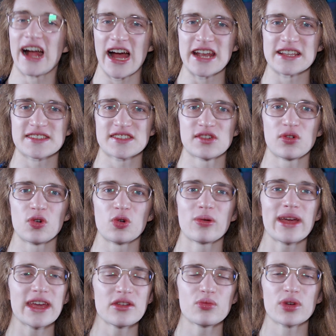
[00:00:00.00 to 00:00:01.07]
and I'll see you all
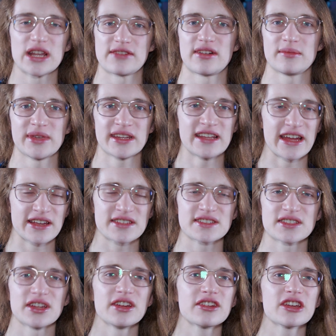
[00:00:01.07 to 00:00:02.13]
in whatever I make
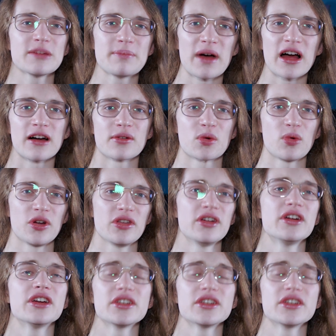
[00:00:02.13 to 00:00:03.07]
next. Goodbye, everyone.